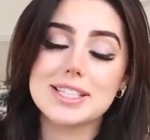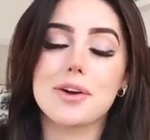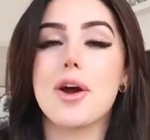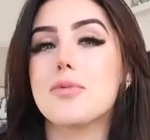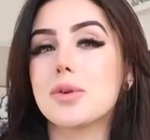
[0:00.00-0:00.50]
So
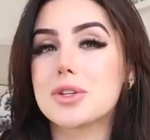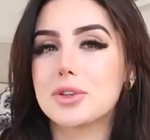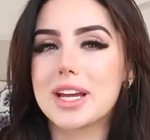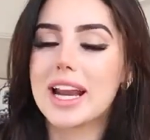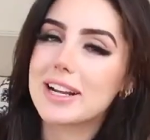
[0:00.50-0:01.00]
I hope you
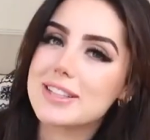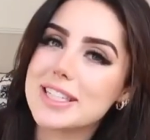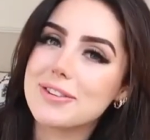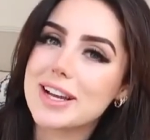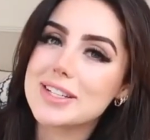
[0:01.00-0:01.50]
enjoyed, and I'll
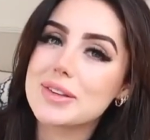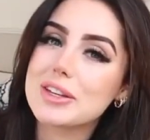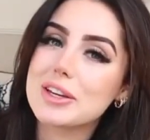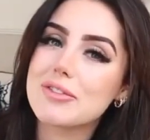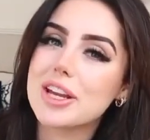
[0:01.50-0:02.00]
see you next week
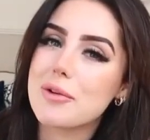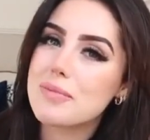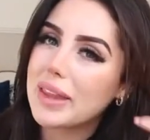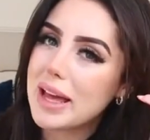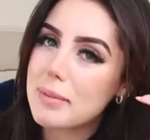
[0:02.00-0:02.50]
with a new video.
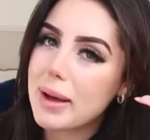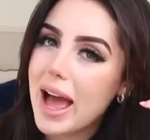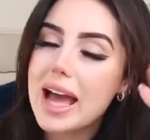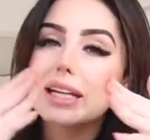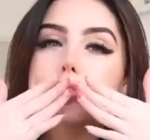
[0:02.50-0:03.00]

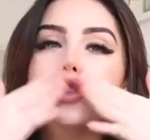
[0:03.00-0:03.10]
Bye!